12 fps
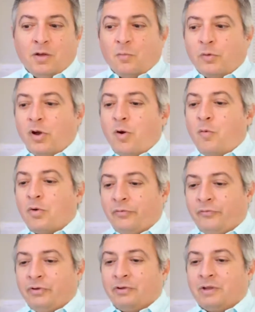We all want to
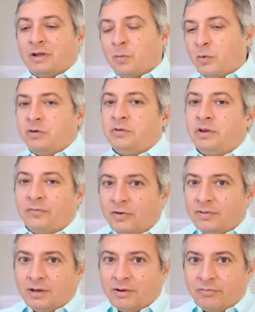feel like we're
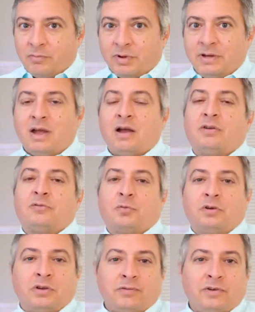different than everybody else.
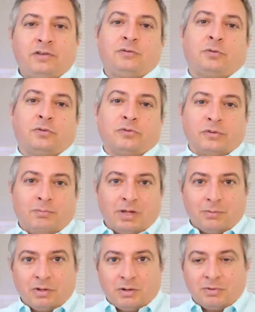We're individuals and
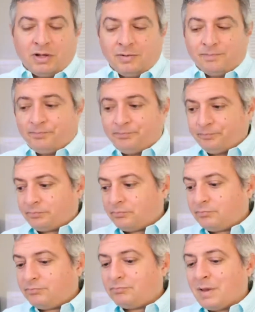blah, blah, blah.
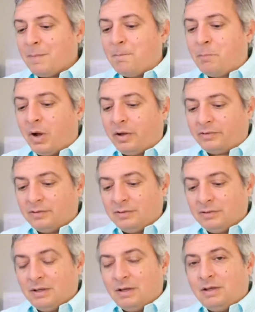But
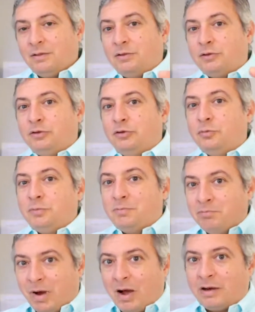the
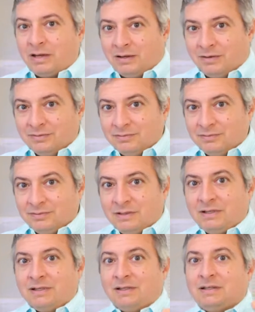human body
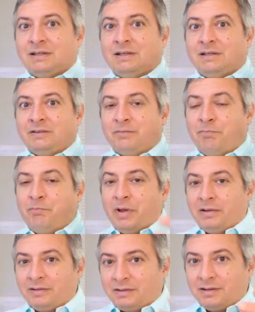is
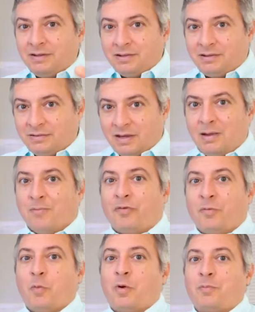basically the same
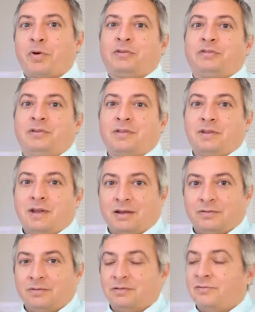from one person to the
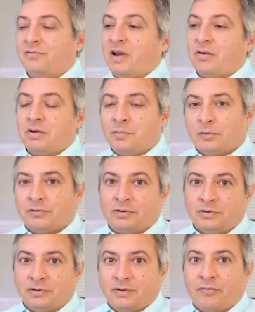next. There's variables that
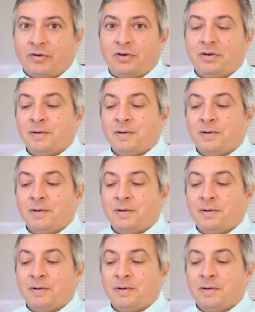are different.